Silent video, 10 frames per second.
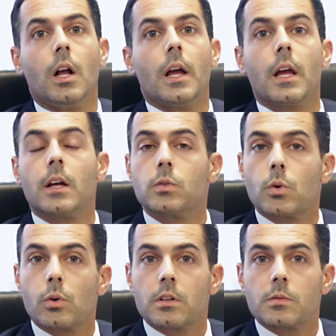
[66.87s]
and
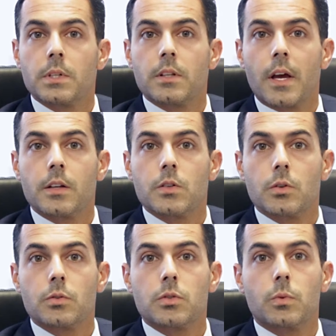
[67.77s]
or has been
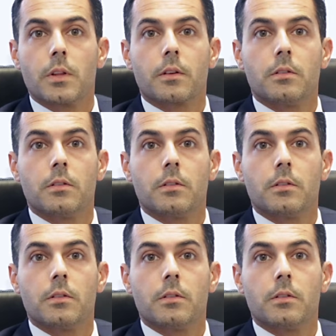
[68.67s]
diagnosed with